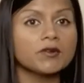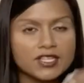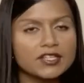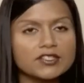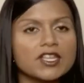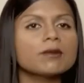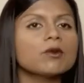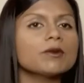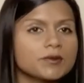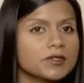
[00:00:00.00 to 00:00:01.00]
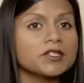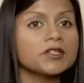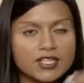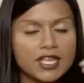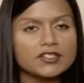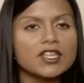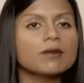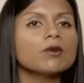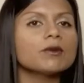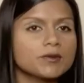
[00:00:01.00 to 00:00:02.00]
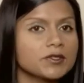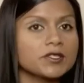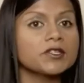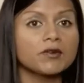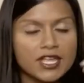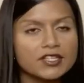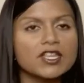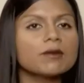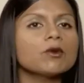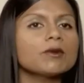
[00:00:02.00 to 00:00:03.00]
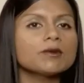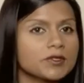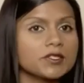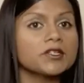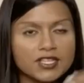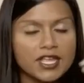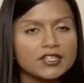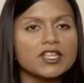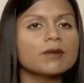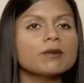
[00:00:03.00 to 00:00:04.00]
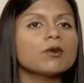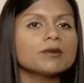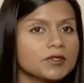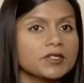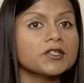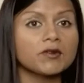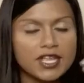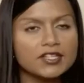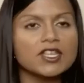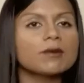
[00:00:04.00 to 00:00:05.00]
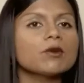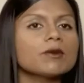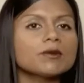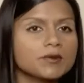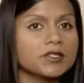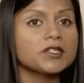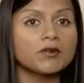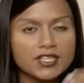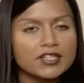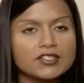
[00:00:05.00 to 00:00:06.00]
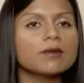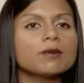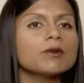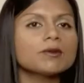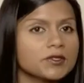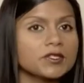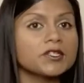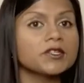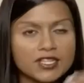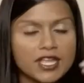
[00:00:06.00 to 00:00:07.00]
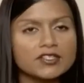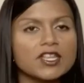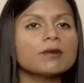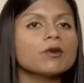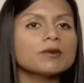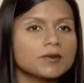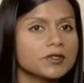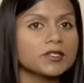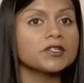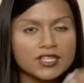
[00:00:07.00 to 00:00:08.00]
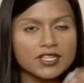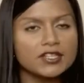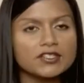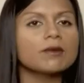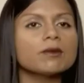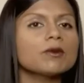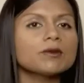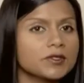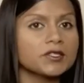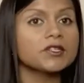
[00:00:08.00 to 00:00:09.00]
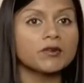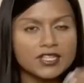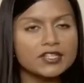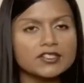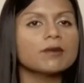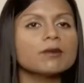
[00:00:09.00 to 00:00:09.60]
Teach, tailor, and tech control is the three T's that are coming through the book. It really is here to help you understand what you